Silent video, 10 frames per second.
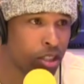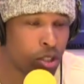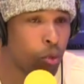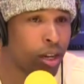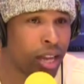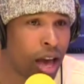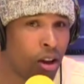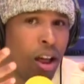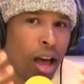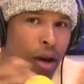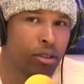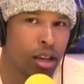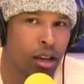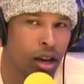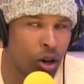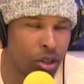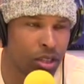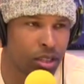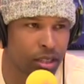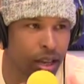and she wigged out i was like oh this
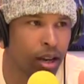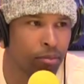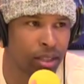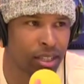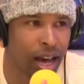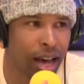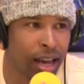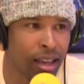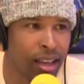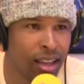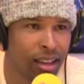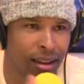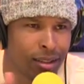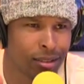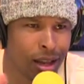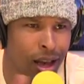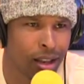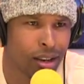is a setup this guy maybe you're paranoid not,